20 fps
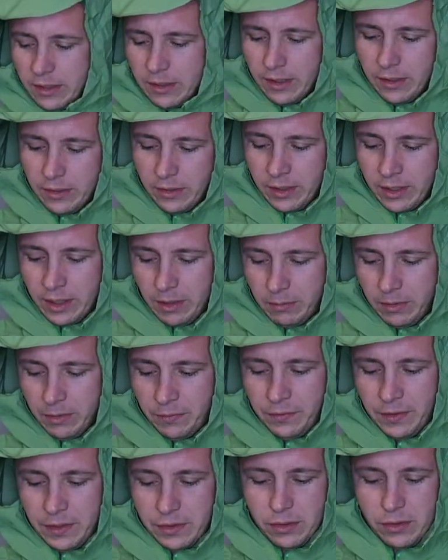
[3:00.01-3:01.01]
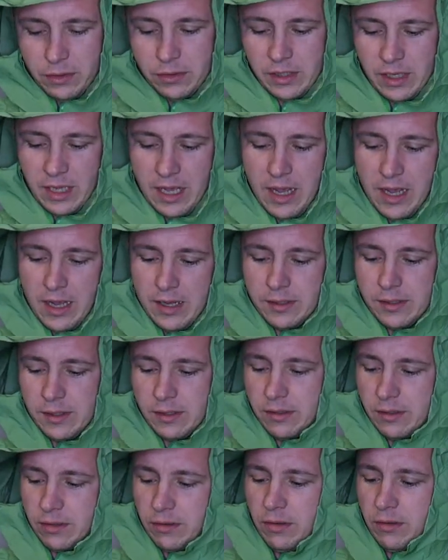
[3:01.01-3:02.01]
Another couple of features it has,
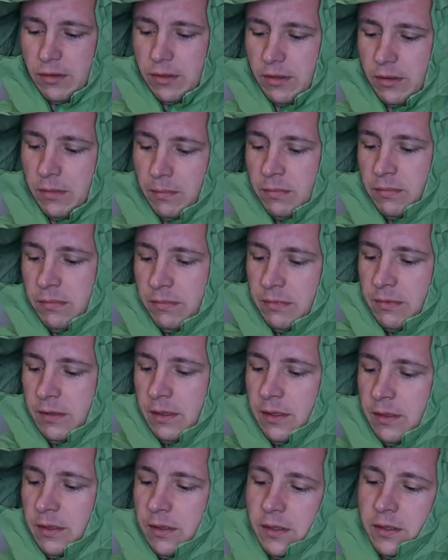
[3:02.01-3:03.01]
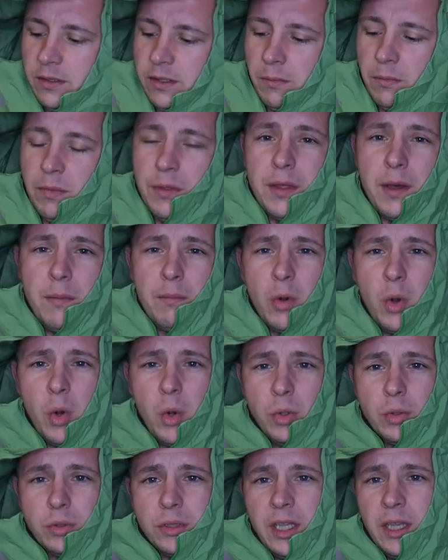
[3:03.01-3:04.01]
it's got some thumb
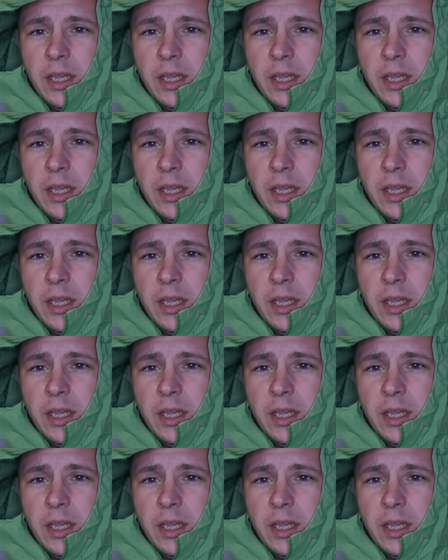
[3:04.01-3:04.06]
holes